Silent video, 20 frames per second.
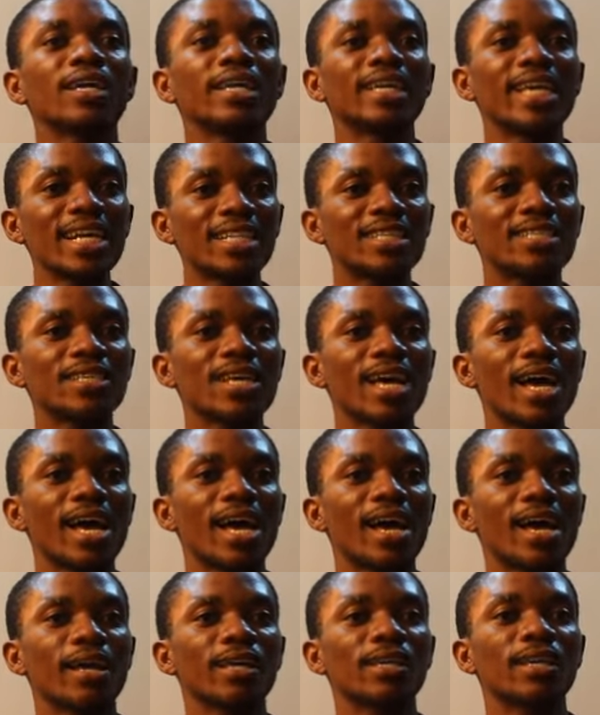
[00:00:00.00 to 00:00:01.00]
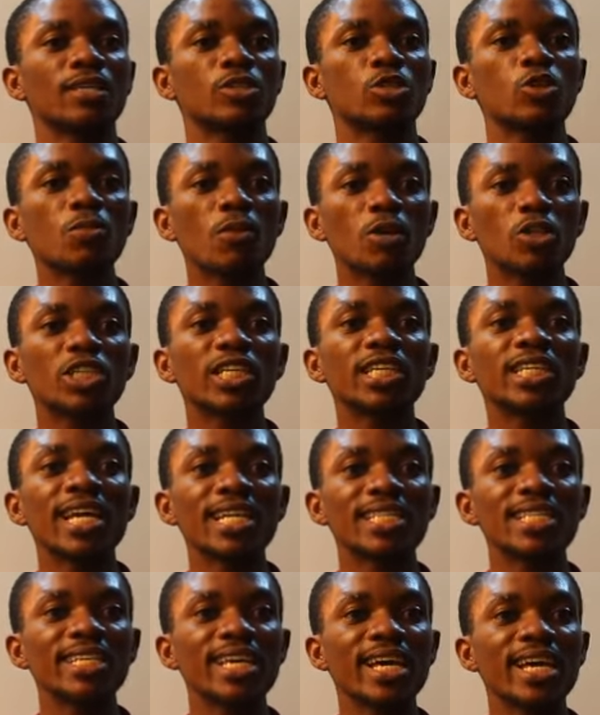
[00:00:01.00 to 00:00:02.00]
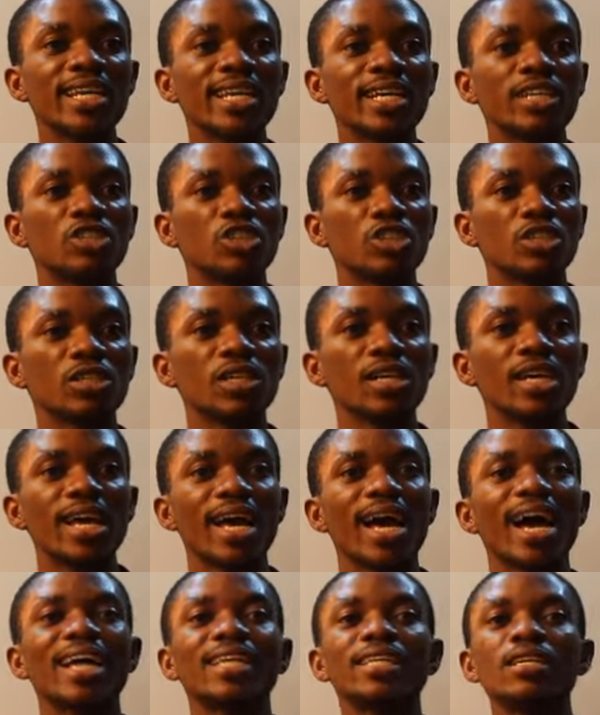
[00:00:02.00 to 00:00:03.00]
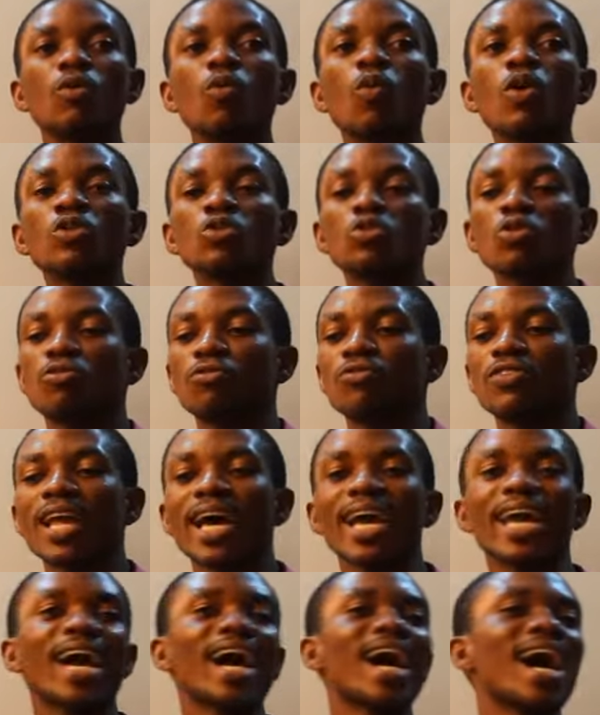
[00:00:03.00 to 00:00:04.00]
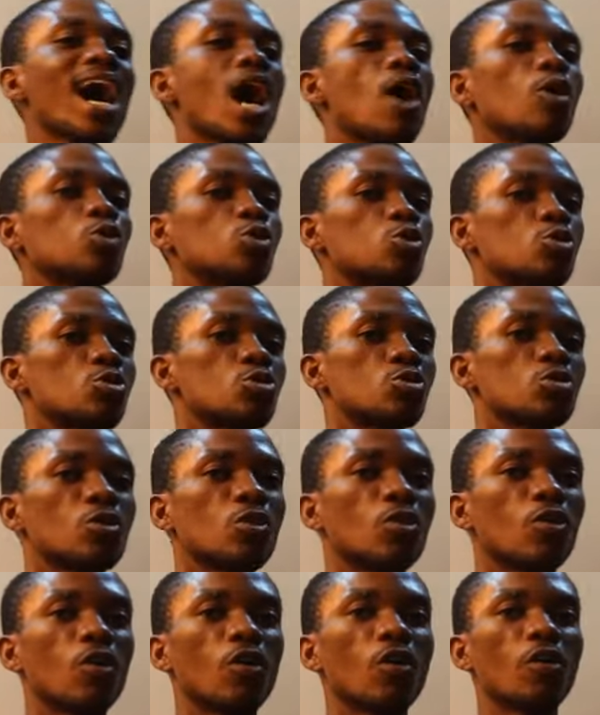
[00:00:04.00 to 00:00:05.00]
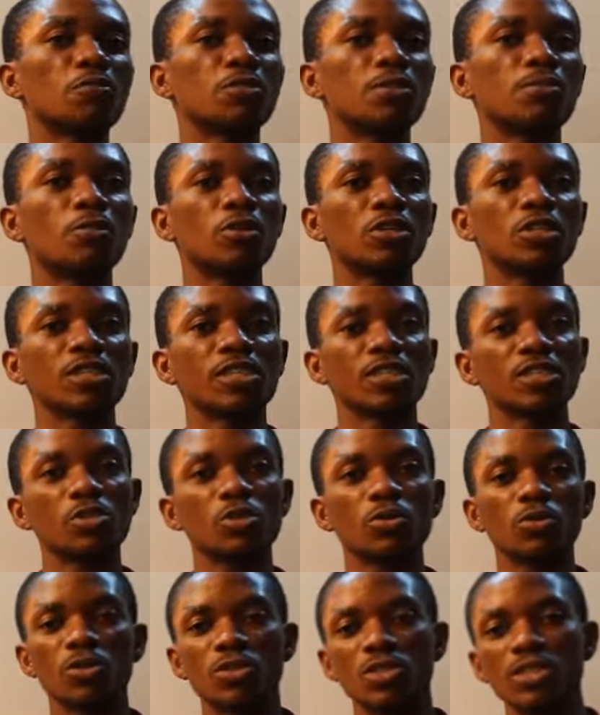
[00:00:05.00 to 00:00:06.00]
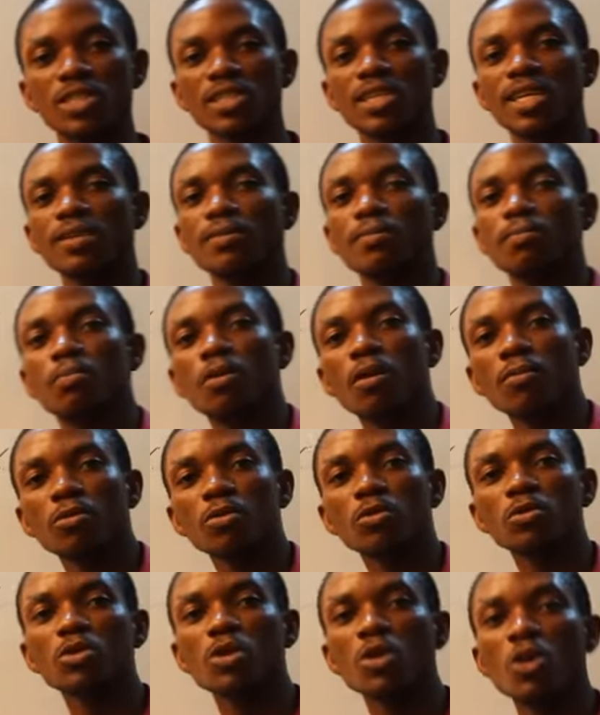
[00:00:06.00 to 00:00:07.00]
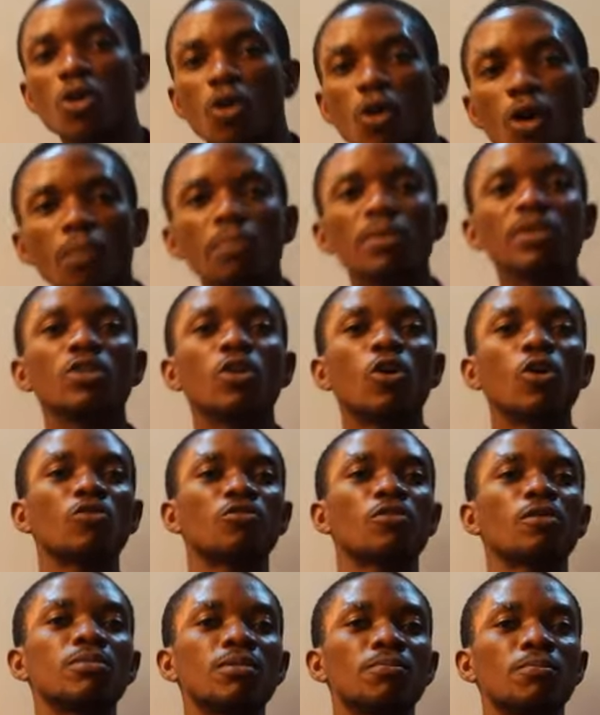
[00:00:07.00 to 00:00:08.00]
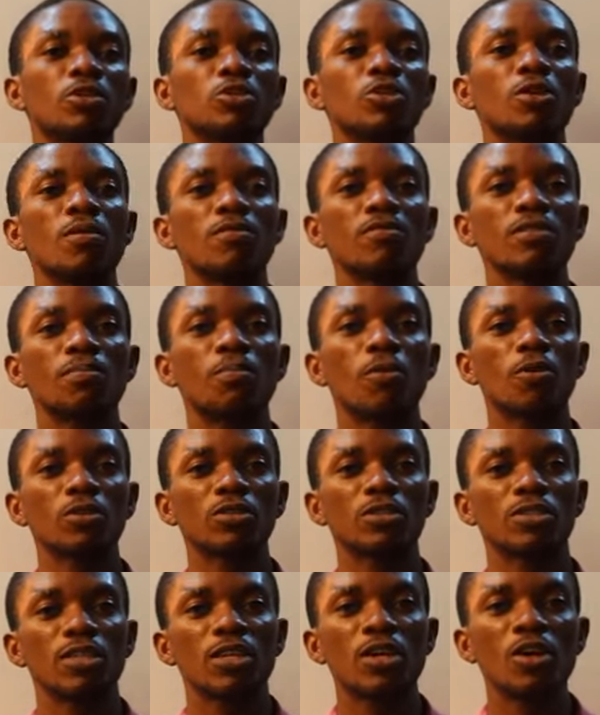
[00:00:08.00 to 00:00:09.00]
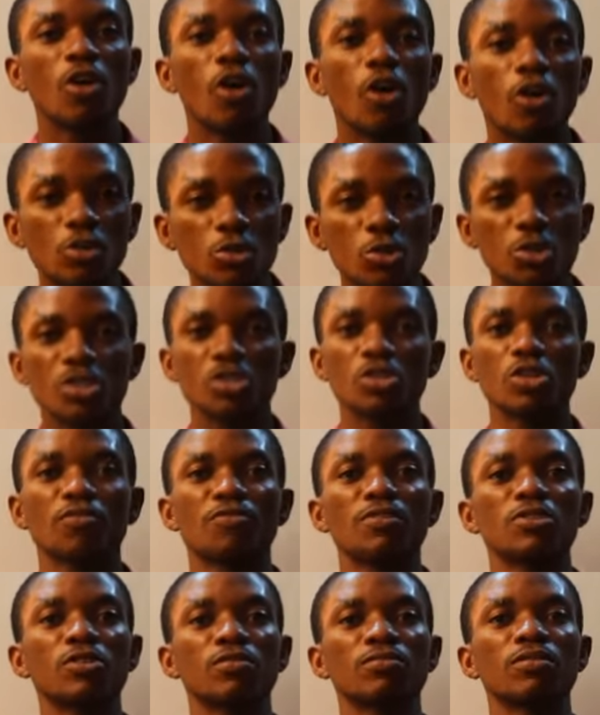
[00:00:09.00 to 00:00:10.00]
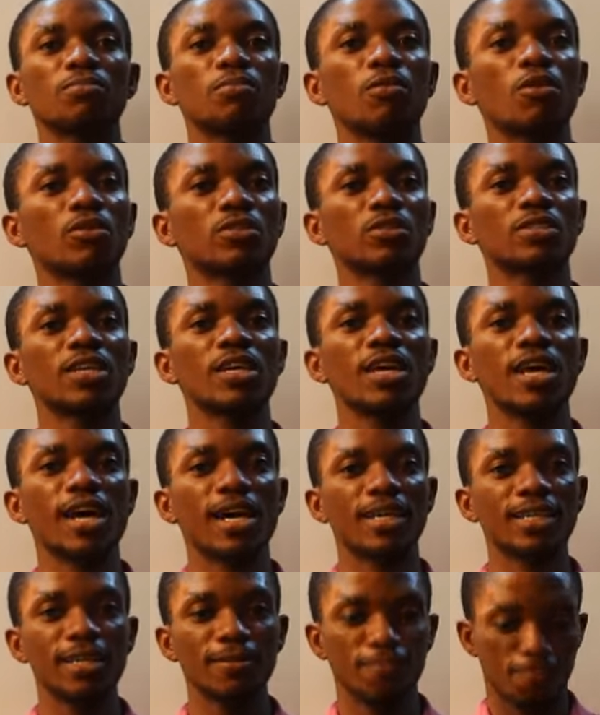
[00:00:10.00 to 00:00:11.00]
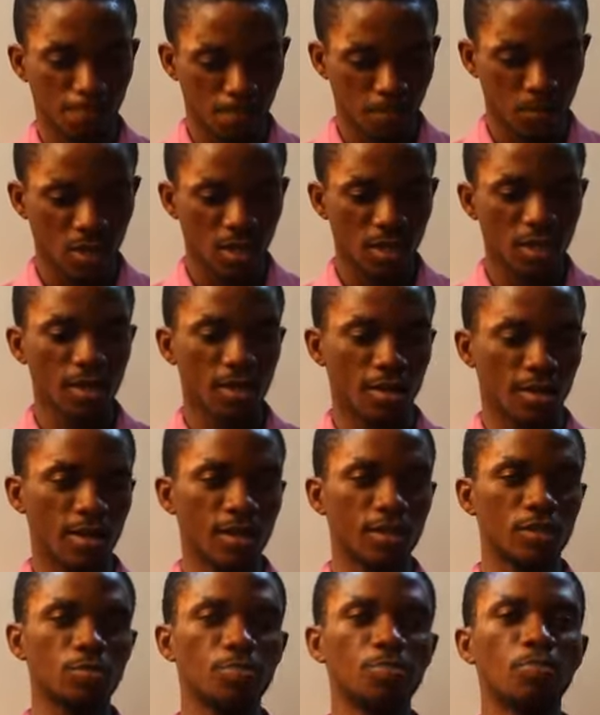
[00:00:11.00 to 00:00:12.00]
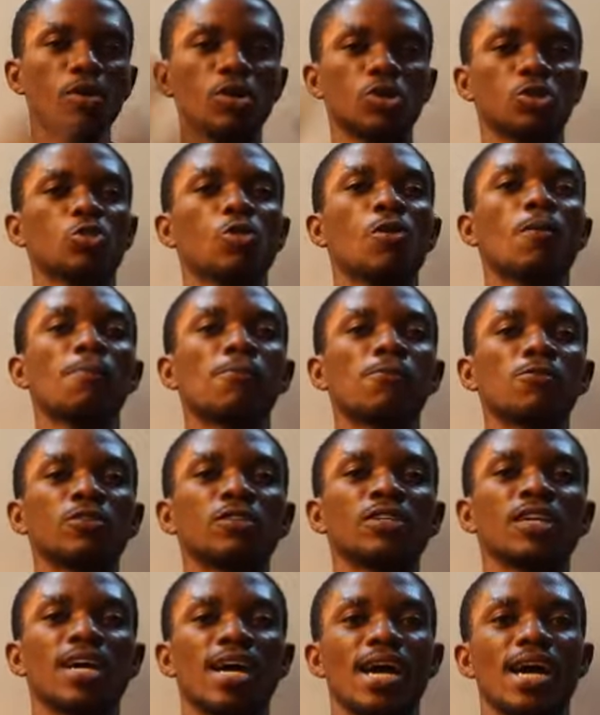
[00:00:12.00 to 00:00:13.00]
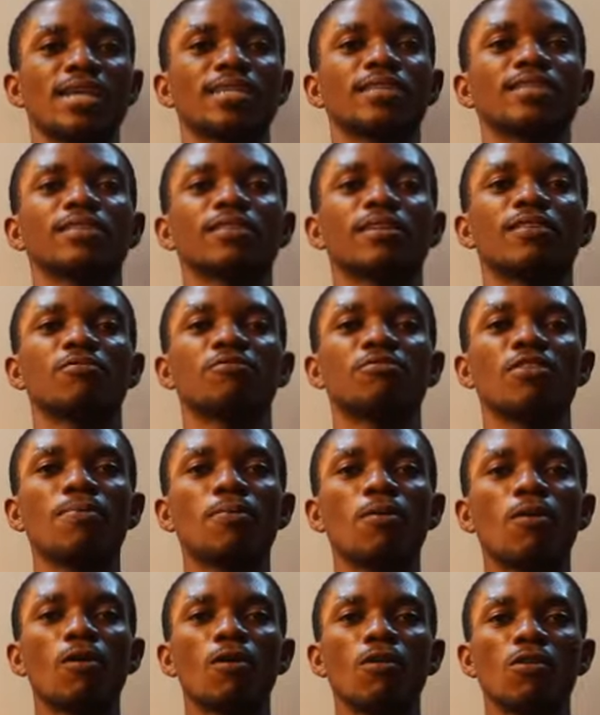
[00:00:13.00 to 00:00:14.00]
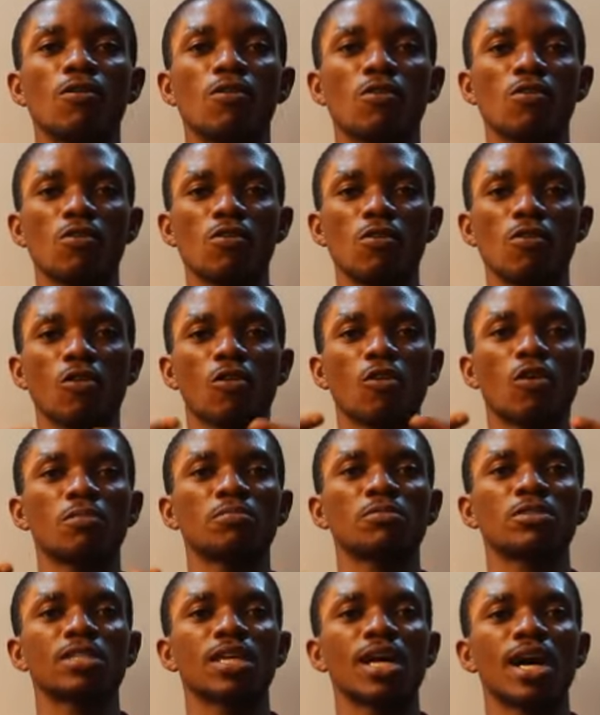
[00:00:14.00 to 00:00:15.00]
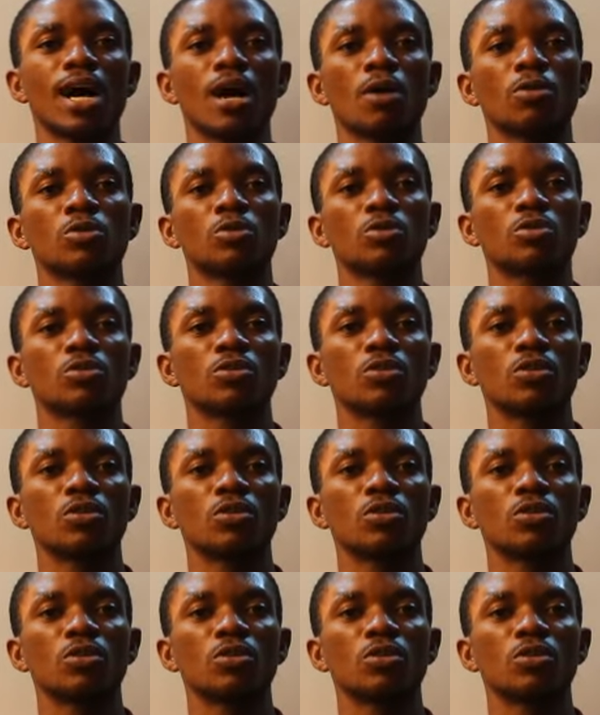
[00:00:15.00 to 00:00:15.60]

get so much kinetic energy and they want to fly out of the body. So you see the bubble coming from the bottom of the pot to the surface of the pot, and then it bursts open and vapor comes out